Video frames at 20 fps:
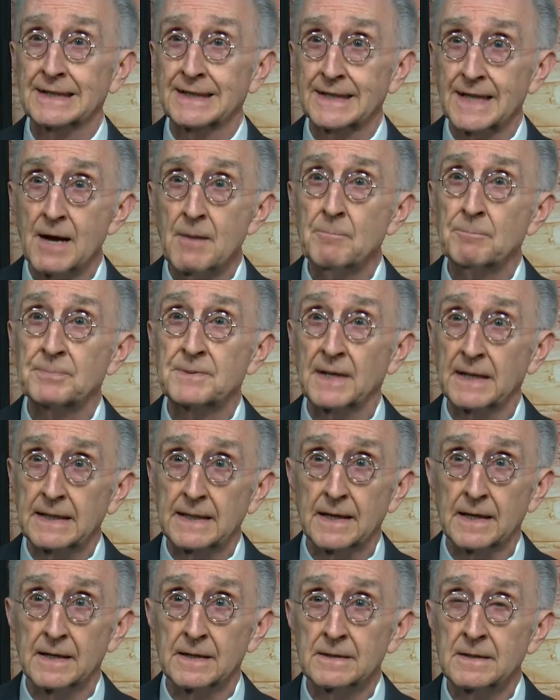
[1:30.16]
lumped
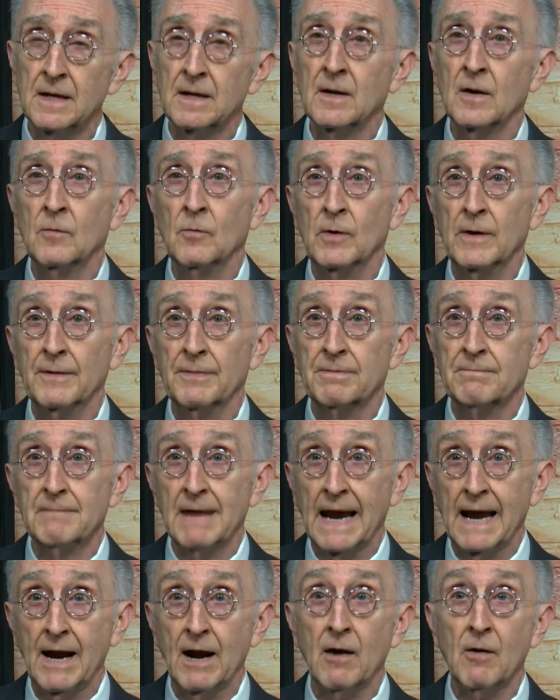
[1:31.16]
in with
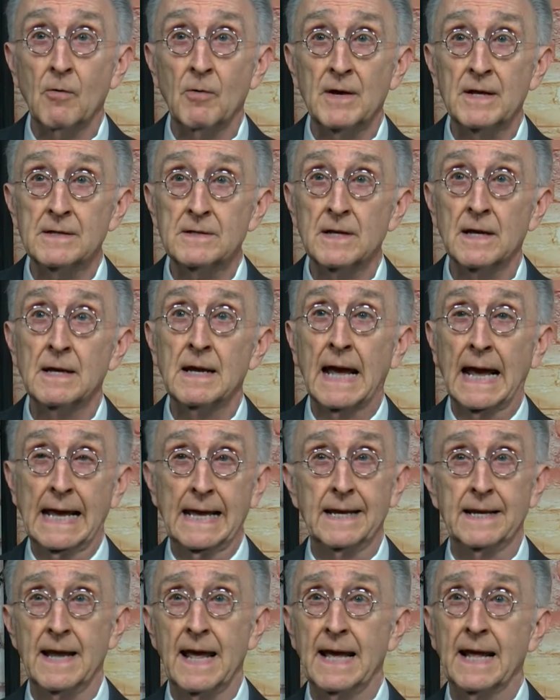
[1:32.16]
heroin
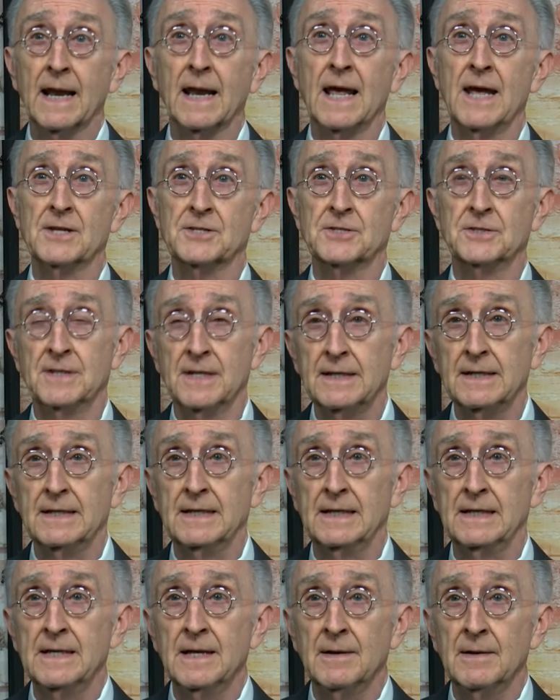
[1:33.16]
and
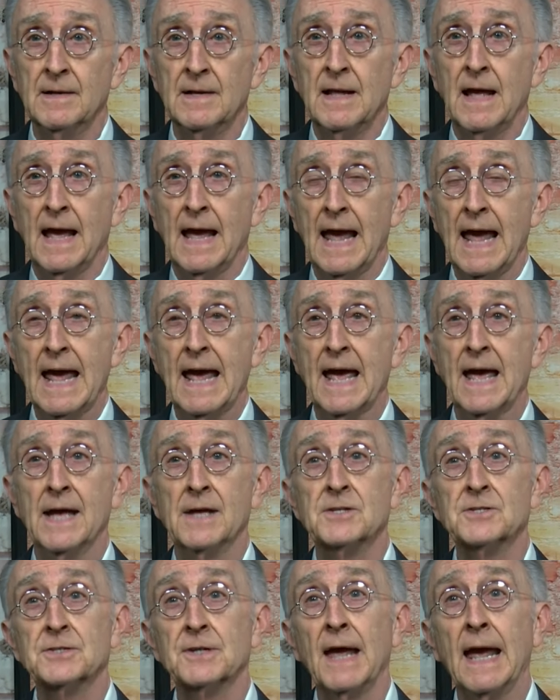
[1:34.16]
LSD
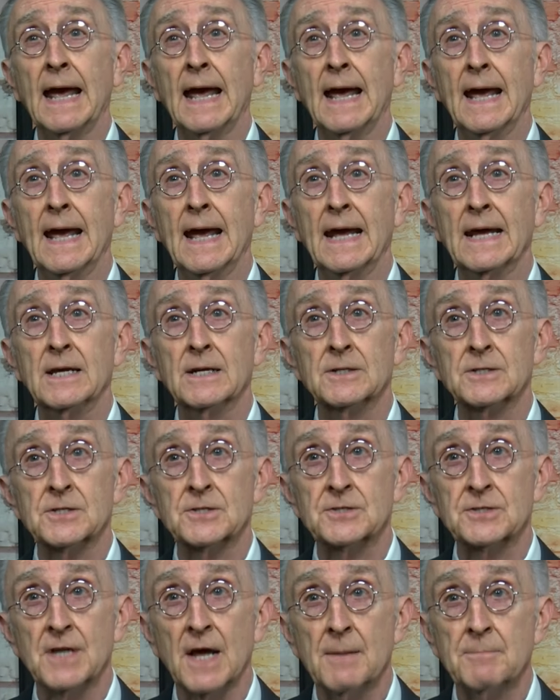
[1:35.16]
as a
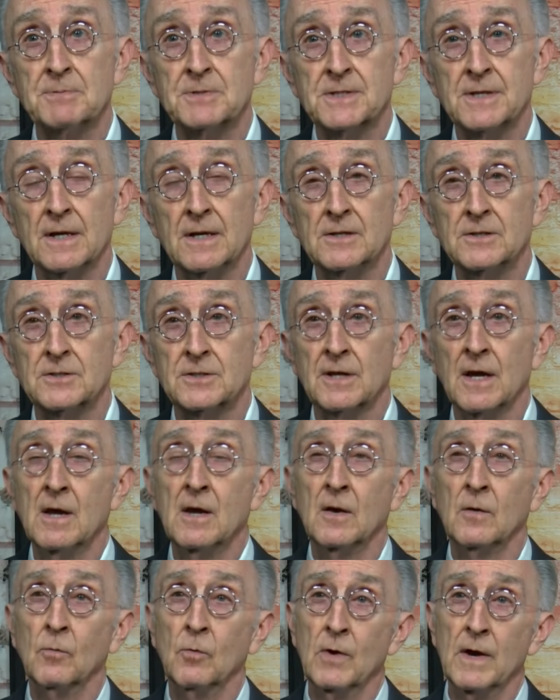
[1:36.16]
substance
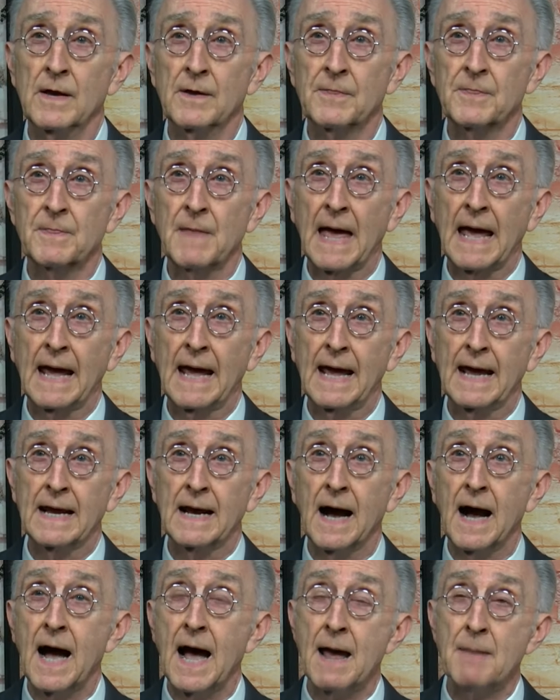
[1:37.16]
with a
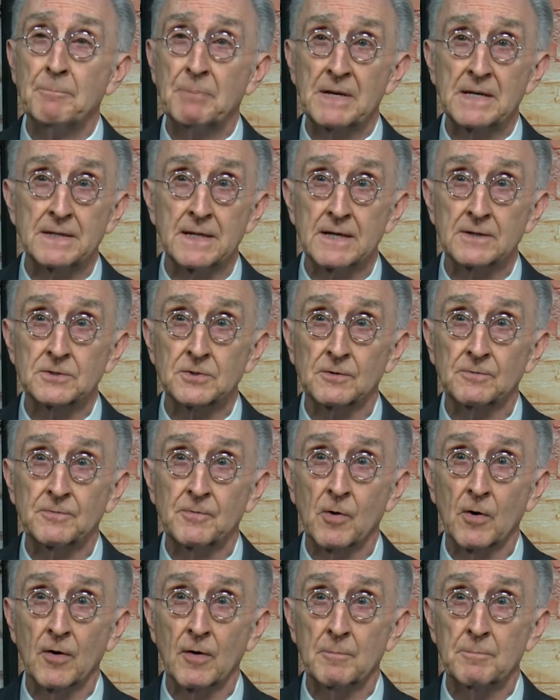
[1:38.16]
high potential
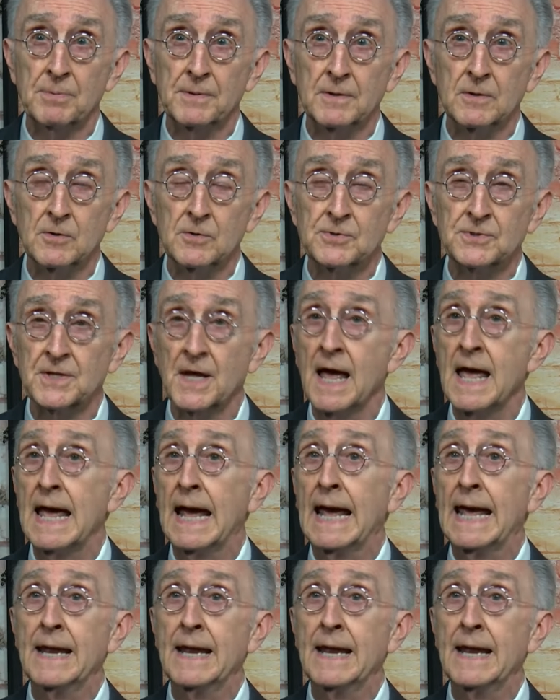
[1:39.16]
for abuse. Dan Monnat,